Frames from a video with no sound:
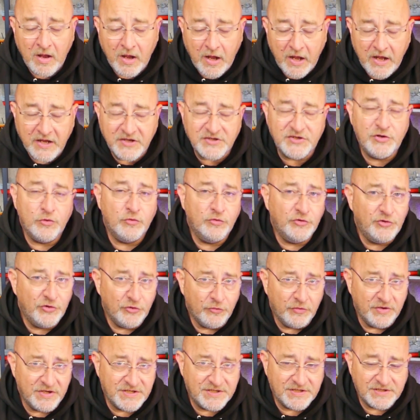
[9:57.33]
It's your
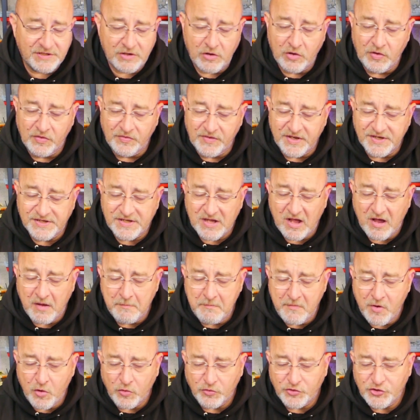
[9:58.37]
choice on this. I'm not